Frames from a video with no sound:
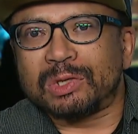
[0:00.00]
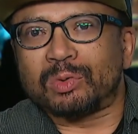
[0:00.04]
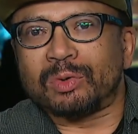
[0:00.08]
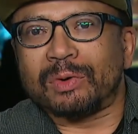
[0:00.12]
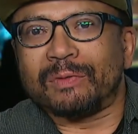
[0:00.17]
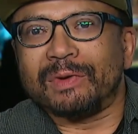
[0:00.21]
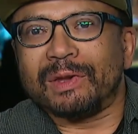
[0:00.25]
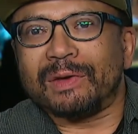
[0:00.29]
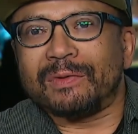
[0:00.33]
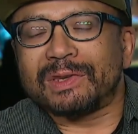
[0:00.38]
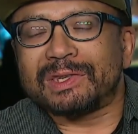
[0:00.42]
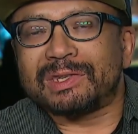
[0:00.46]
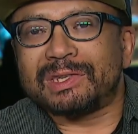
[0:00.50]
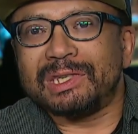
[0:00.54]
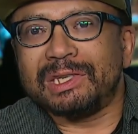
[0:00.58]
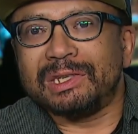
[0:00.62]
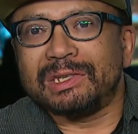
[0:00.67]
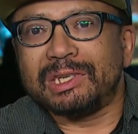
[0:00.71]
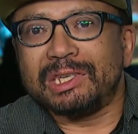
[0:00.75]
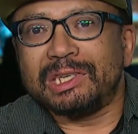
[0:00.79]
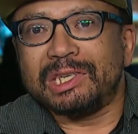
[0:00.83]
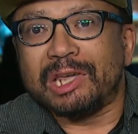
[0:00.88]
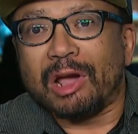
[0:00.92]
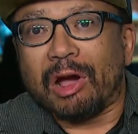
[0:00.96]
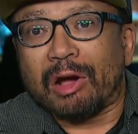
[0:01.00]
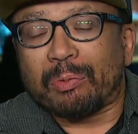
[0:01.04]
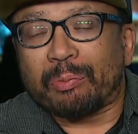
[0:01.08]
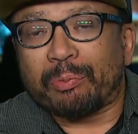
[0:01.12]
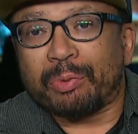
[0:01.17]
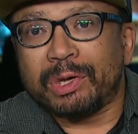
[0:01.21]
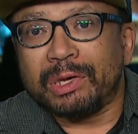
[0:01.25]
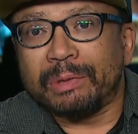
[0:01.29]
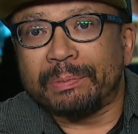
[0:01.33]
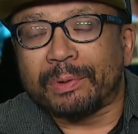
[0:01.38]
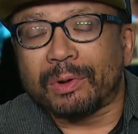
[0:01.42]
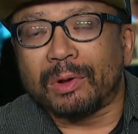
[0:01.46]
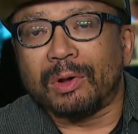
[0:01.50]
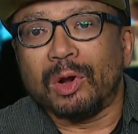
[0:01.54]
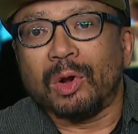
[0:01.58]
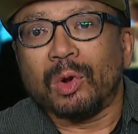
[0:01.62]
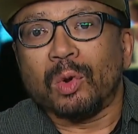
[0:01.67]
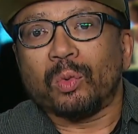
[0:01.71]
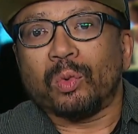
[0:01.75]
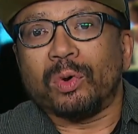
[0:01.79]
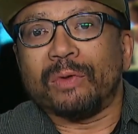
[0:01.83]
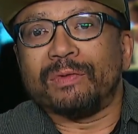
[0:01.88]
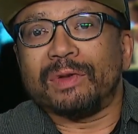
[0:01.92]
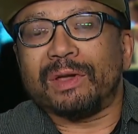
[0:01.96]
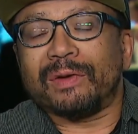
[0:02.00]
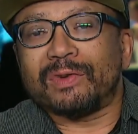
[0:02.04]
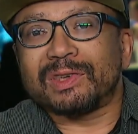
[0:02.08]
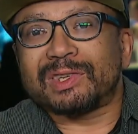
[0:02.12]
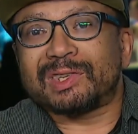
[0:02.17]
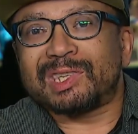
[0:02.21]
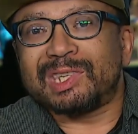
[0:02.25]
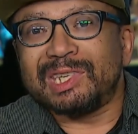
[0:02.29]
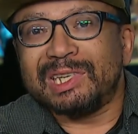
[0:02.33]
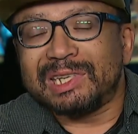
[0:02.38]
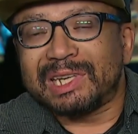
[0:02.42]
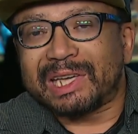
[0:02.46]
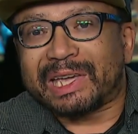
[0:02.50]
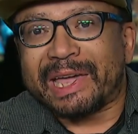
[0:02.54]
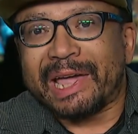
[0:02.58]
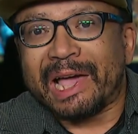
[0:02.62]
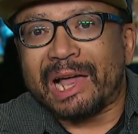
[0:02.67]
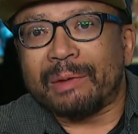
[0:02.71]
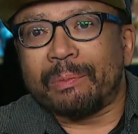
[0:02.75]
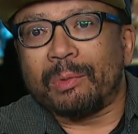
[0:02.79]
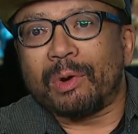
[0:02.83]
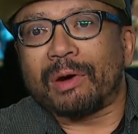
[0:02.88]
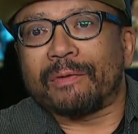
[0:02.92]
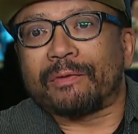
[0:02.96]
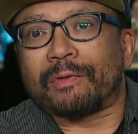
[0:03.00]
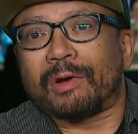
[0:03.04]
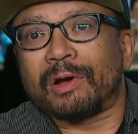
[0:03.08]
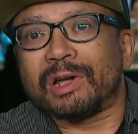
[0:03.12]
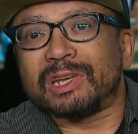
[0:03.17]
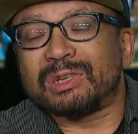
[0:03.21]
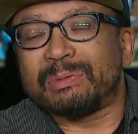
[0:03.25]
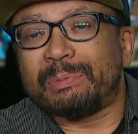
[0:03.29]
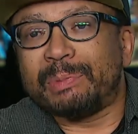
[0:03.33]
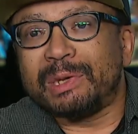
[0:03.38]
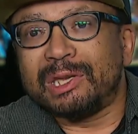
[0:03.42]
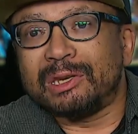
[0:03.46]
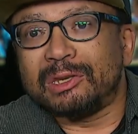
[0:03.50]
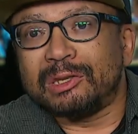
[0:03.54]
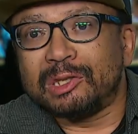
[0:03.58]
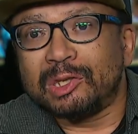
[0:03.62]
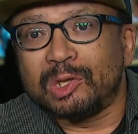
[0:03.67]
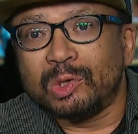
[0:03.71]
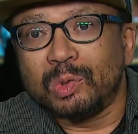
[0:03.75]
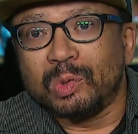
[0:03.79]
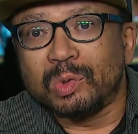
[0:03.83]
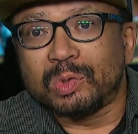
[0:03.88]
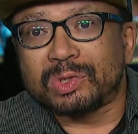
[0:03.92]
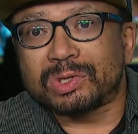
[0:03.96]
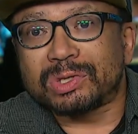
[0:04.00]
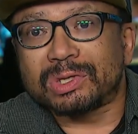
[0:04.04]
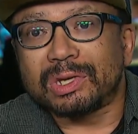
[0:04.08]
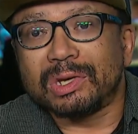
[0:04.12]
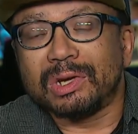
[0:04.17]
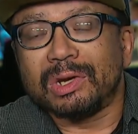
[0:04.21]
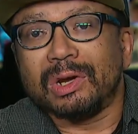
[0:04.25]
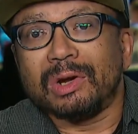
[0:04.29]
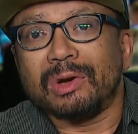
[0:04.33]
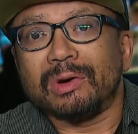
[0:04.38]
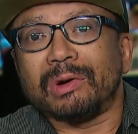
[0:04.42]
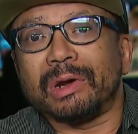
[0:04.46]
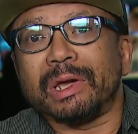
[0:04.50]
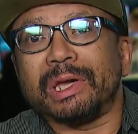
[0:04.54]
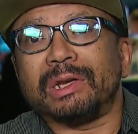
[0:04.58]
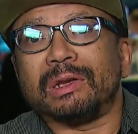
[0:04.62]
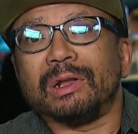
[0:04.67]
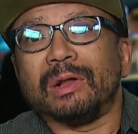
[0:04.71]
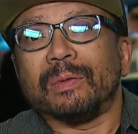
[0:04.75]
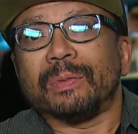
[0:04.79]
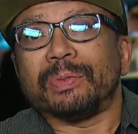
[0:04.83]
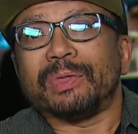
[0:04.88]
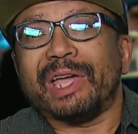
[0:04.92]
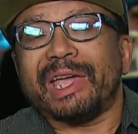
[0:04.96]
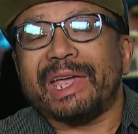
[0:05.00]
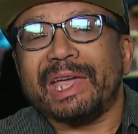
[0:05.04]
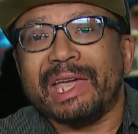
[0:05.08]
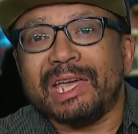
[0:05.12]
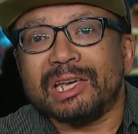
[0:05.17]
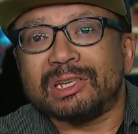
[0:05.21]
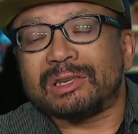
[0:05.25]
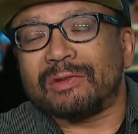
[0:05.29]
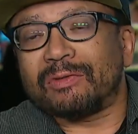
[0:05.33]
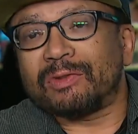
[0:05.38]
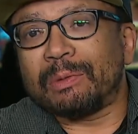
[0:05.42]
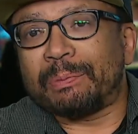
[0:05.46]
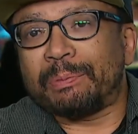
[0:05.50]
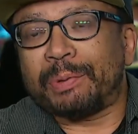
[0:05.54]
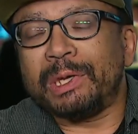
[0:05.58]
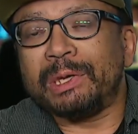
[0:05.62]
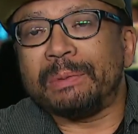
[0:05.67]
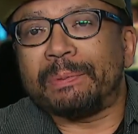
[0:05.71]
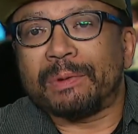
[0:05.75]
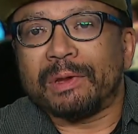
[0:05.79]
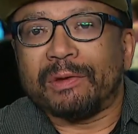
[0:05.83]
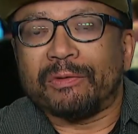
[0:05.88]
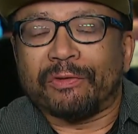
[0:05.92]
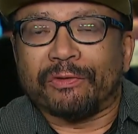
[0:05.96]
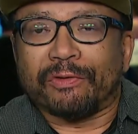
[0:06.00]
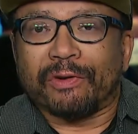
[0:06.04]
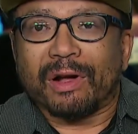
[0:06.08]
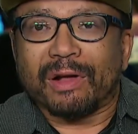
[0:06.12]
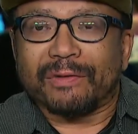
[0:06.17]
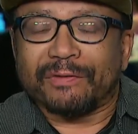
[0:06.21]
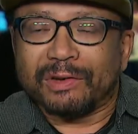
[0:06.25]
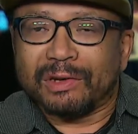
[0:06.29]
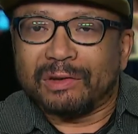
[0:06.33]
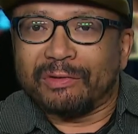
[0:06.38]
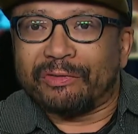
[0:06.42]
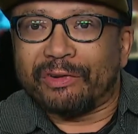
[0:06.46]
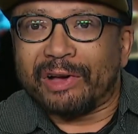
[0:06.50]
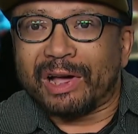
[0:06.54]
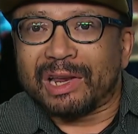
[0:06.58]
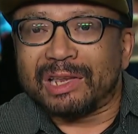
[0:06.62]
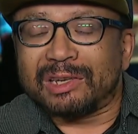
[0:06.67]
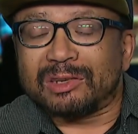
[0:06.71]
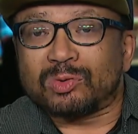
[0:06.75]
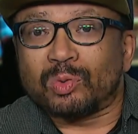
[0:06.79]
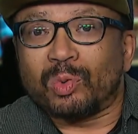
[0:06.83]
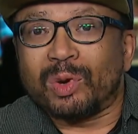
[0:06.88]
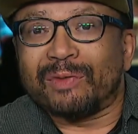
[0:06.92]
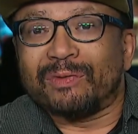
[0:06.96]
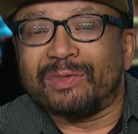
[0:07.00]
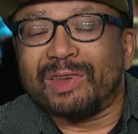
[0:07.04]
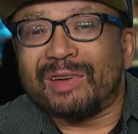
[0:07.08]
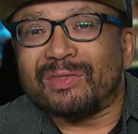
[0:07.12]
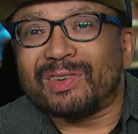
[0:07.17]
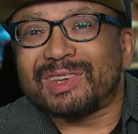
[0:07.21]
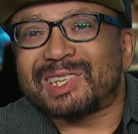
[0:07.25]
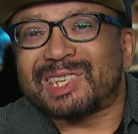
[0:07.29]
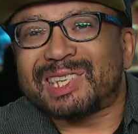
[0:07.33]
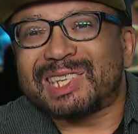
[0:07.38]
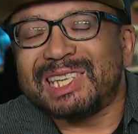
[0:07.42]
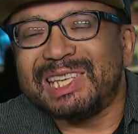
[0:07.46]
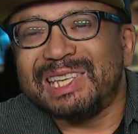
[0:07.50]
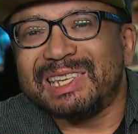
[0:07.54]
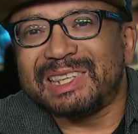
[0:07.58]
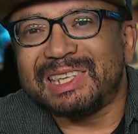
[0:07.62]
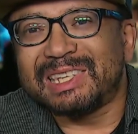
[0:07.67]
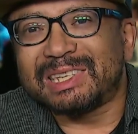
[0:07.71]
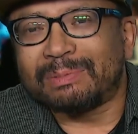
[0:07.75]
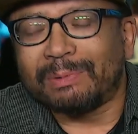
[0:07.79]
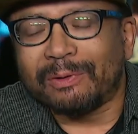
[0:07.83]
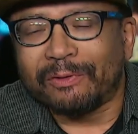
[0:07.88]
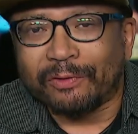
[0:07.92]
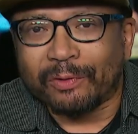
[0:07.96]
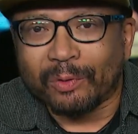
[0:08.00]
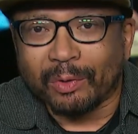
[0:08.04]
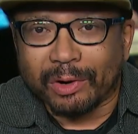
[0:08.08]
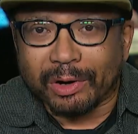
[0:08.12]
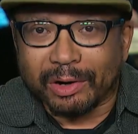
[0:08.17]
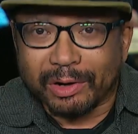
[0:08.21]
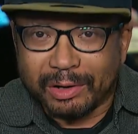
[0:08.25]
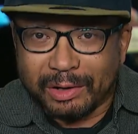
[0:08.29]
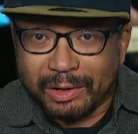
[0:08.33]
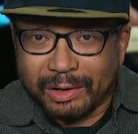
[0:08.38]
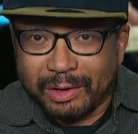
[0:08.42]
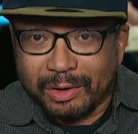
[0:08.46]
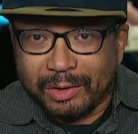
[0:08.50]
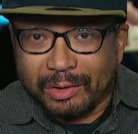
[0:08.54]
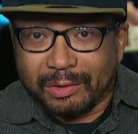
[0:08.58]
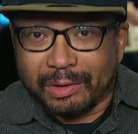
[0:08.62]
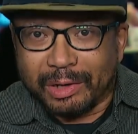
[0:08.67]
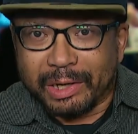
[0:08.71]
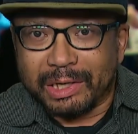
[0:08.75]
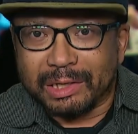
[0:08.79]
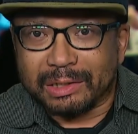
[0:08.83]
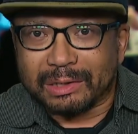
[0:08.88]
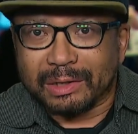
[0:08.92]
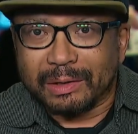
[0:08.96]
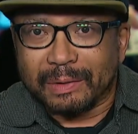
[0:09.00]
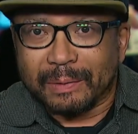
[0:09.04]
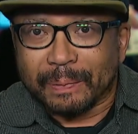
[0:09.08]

We've never seen the young people. We've never seen the caliber of guns being used, right? The age of the people involved in the violence. We have never seen this before, right?